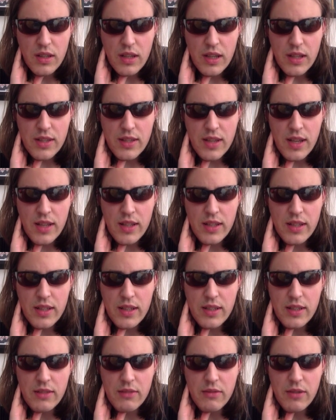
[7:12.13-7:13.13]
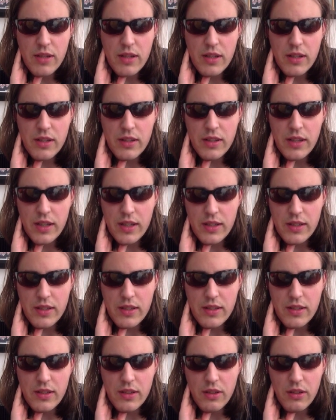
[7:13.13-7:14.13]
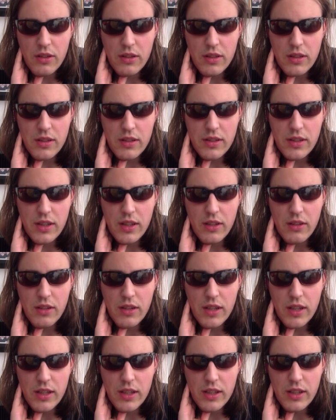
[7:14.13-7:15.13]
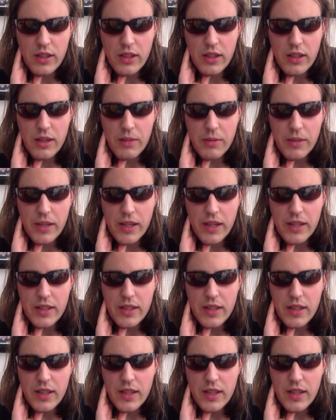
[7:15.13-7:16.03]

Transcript: And Sanji doesn't recognize the Lola copycat.